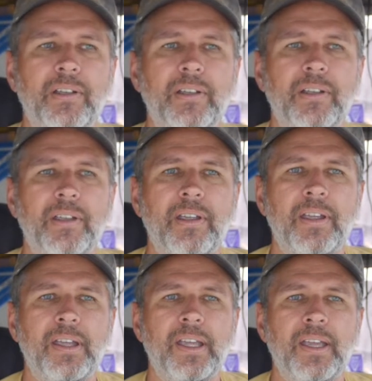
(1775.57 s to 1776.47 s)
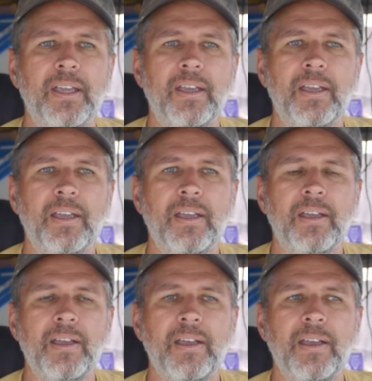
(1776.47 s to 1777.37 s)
No one is speaking in this clip.